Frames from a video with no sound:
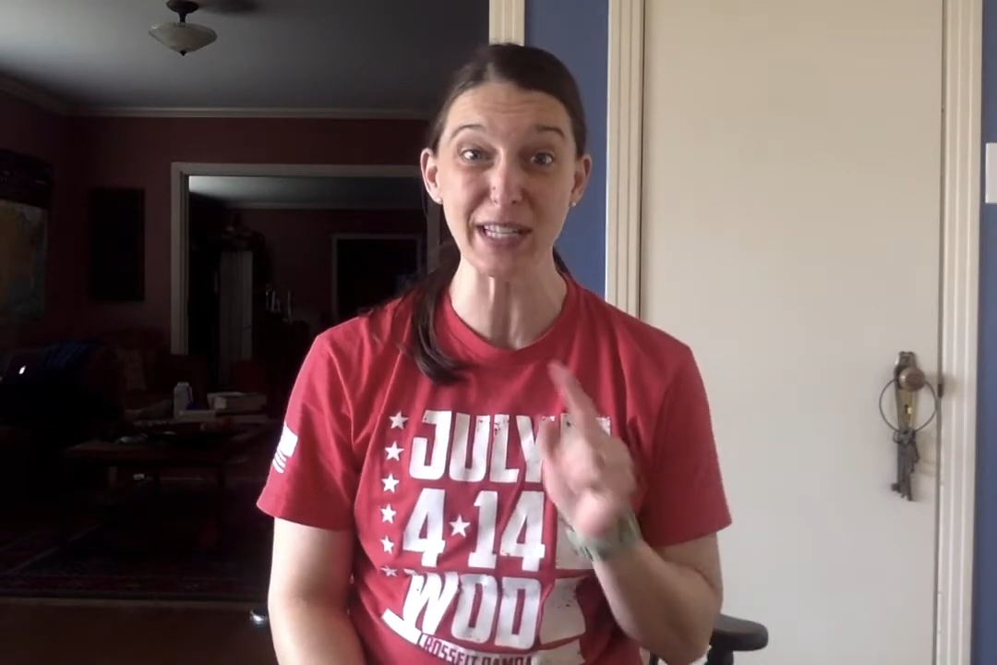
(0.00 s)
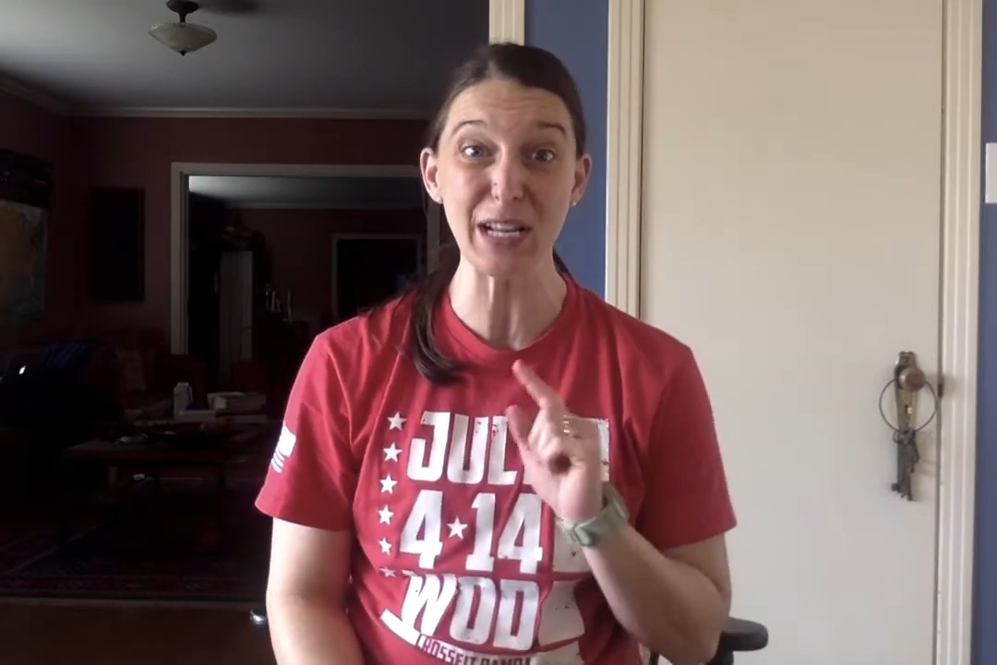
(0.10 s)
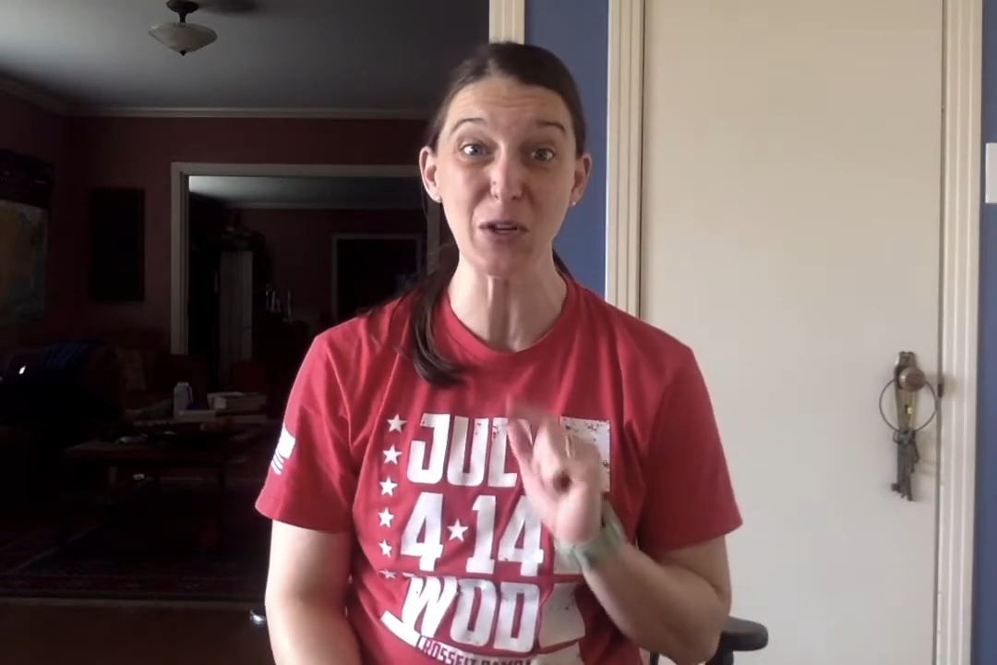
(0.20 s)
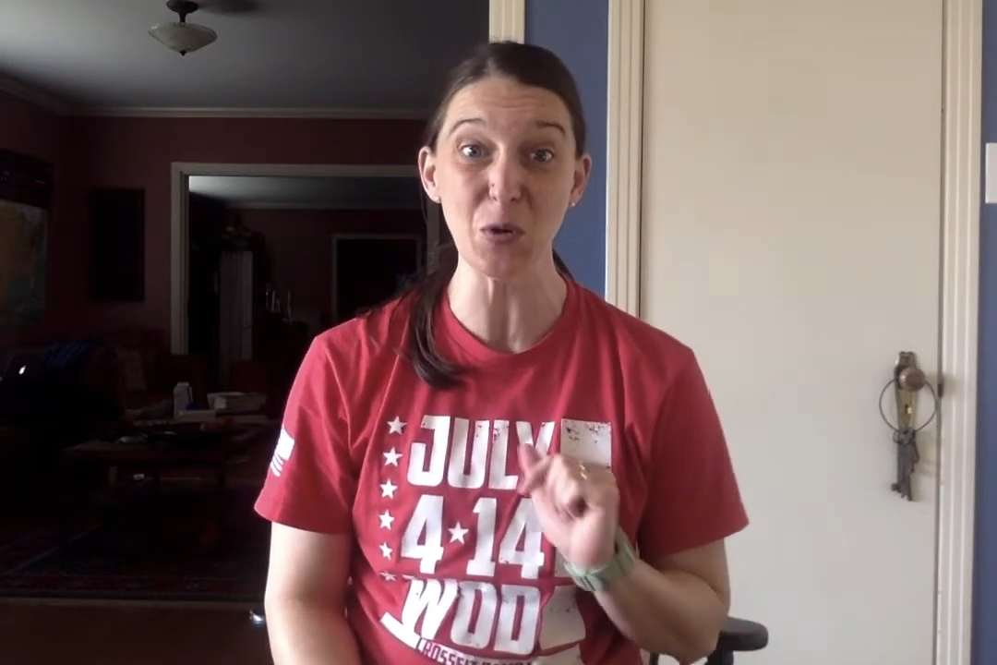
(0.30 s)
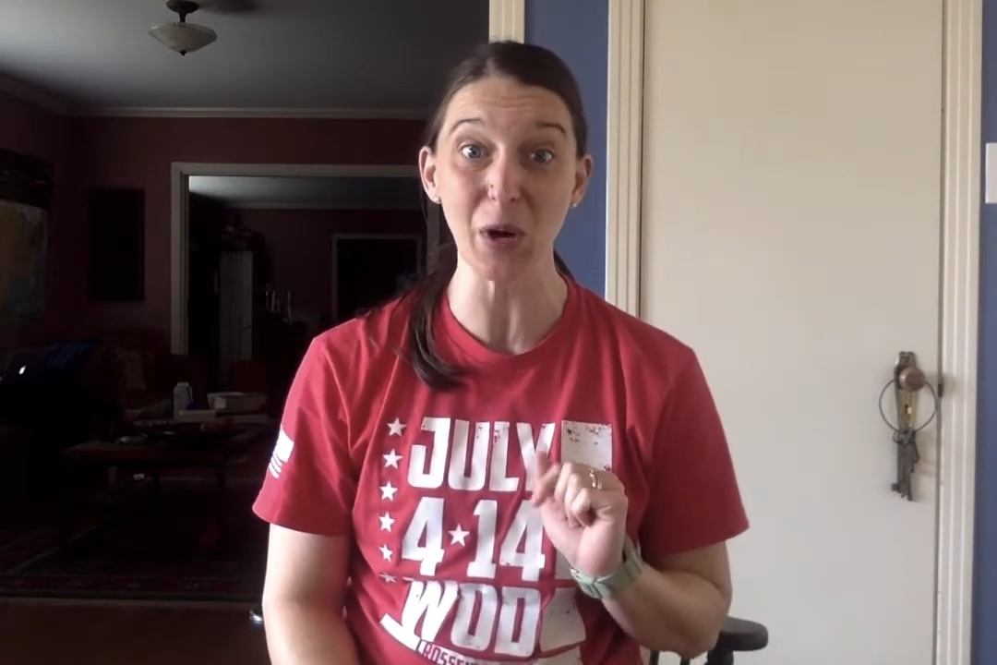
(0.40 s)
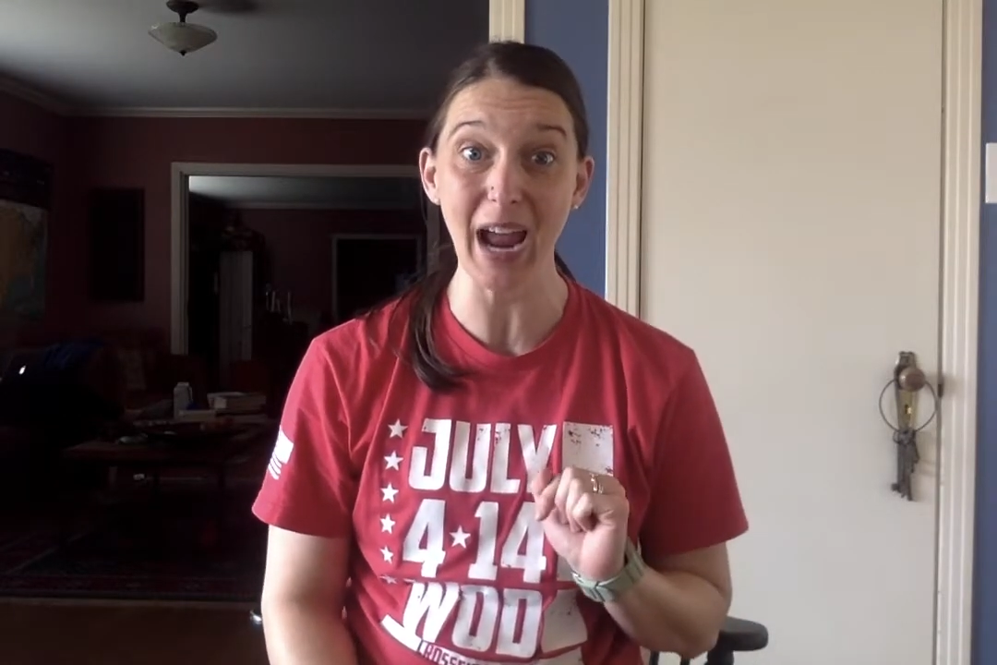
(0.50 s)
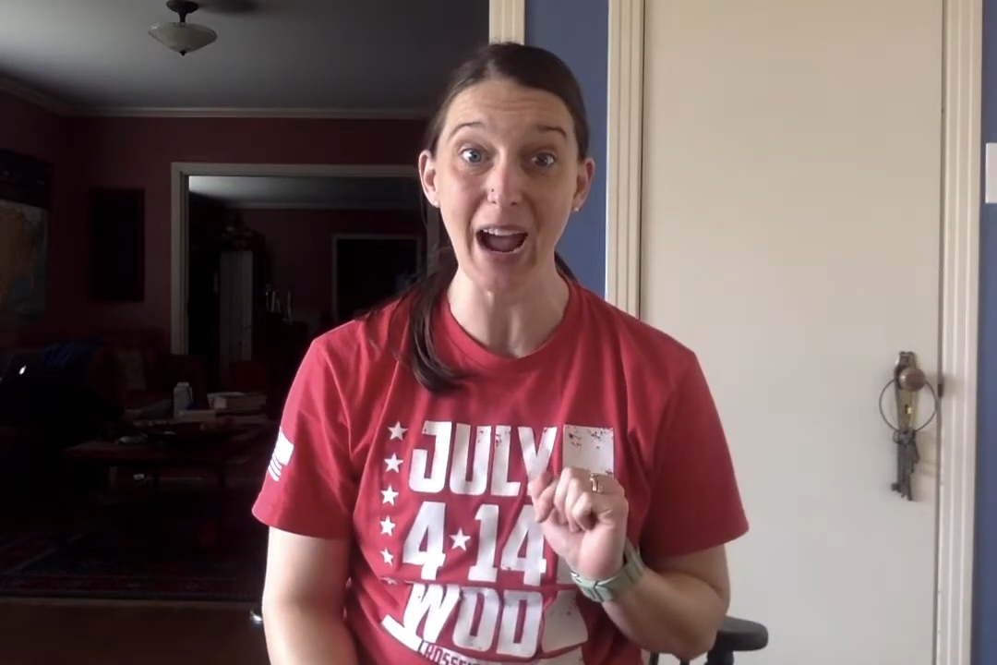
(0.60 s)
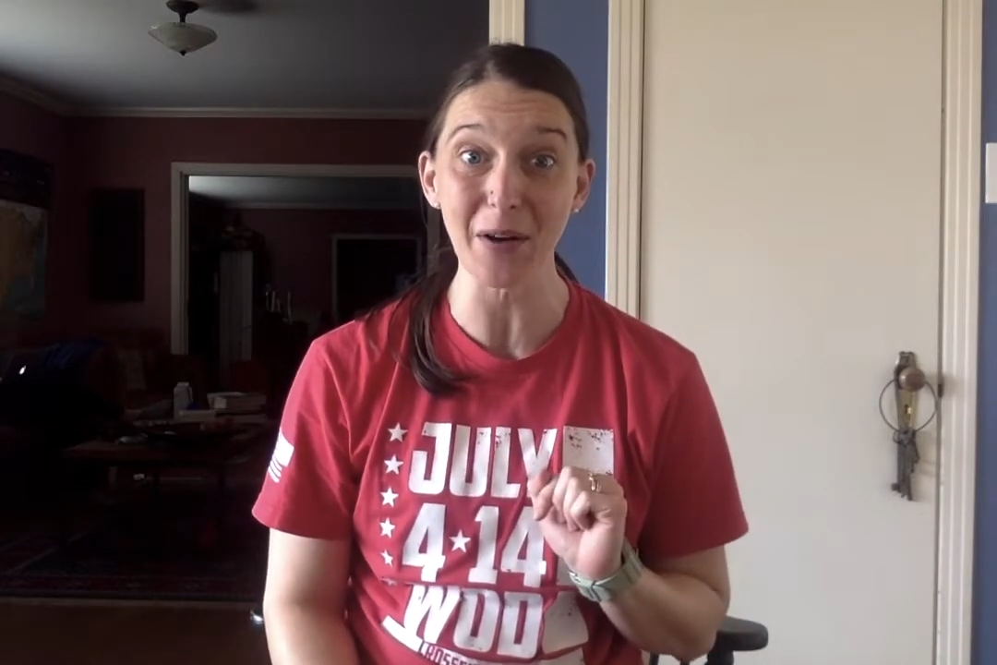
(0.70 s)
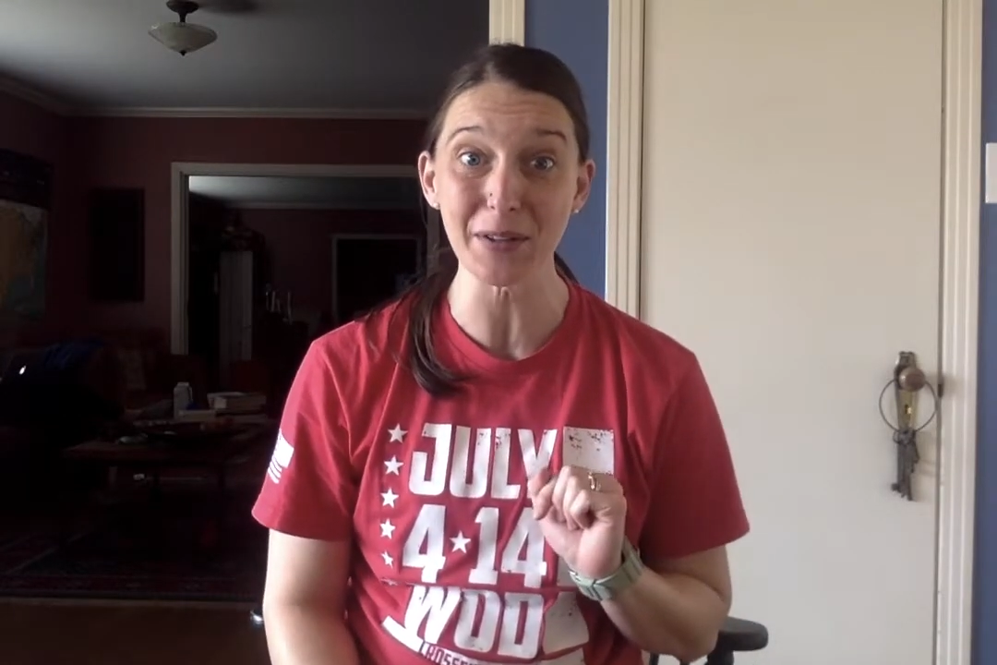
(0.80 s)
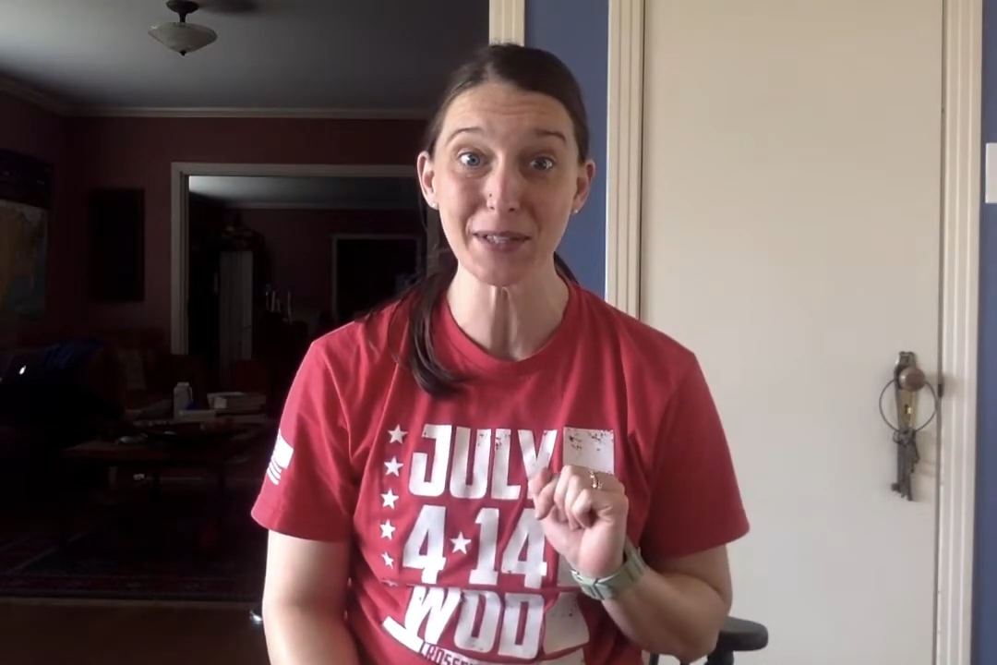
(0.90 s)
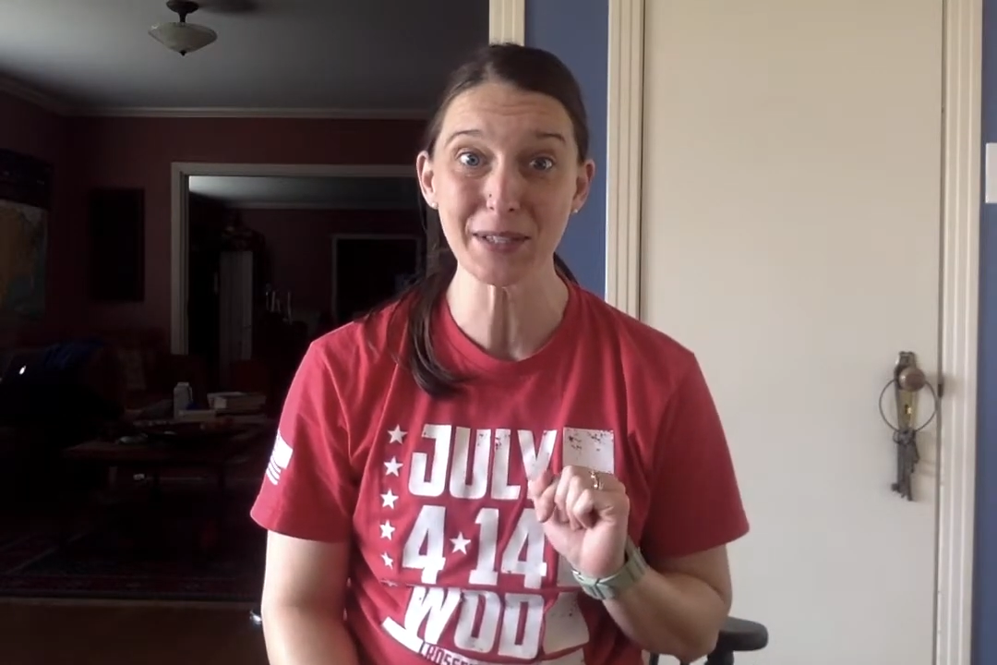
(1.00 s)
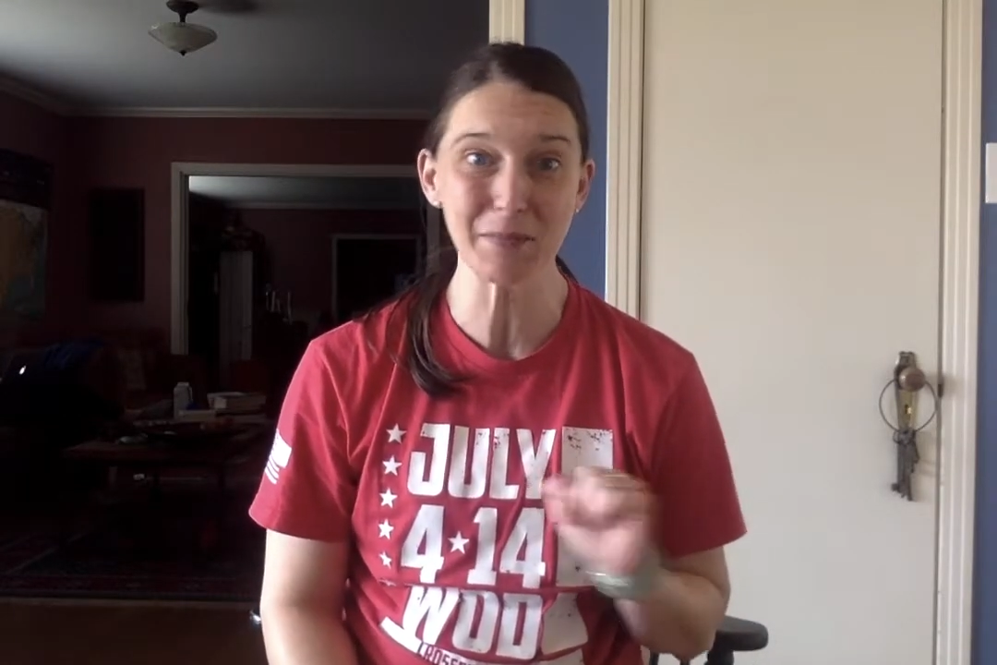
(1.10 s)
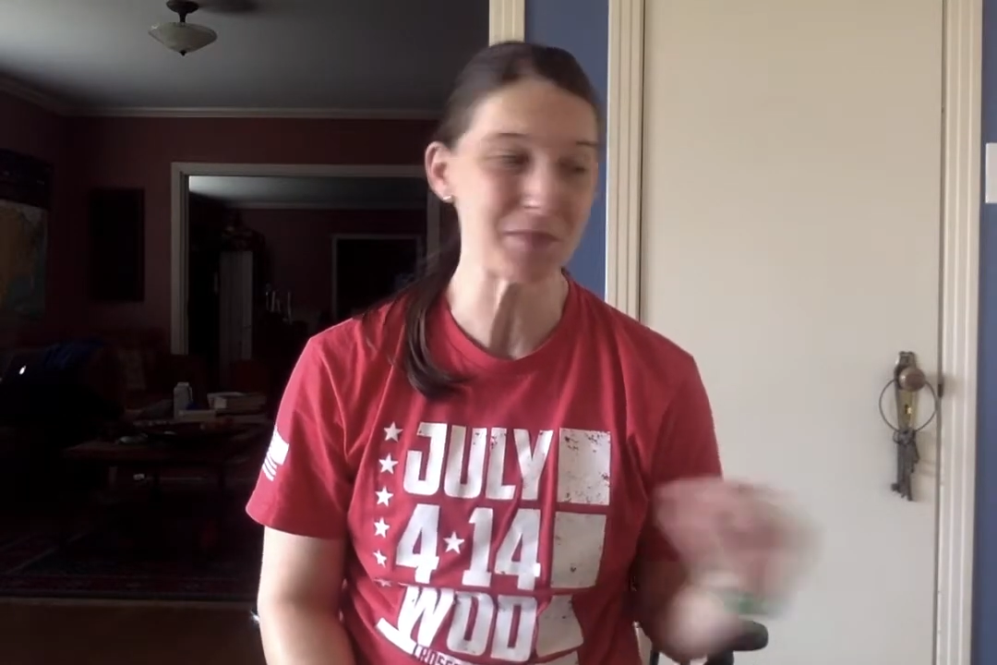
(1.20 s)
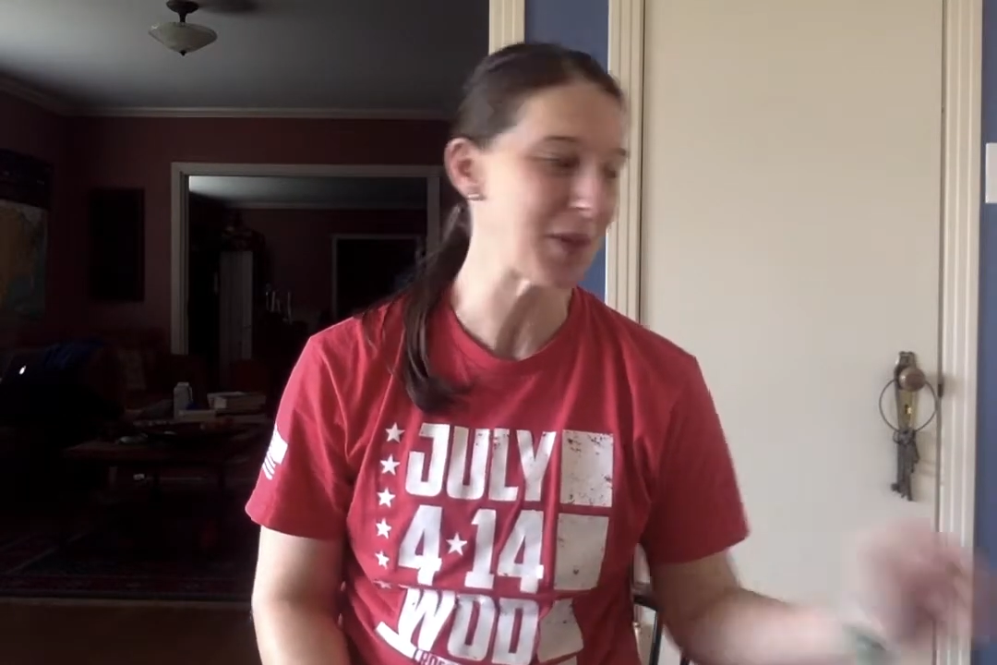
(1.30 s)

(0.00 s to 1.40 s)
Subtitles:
in your house.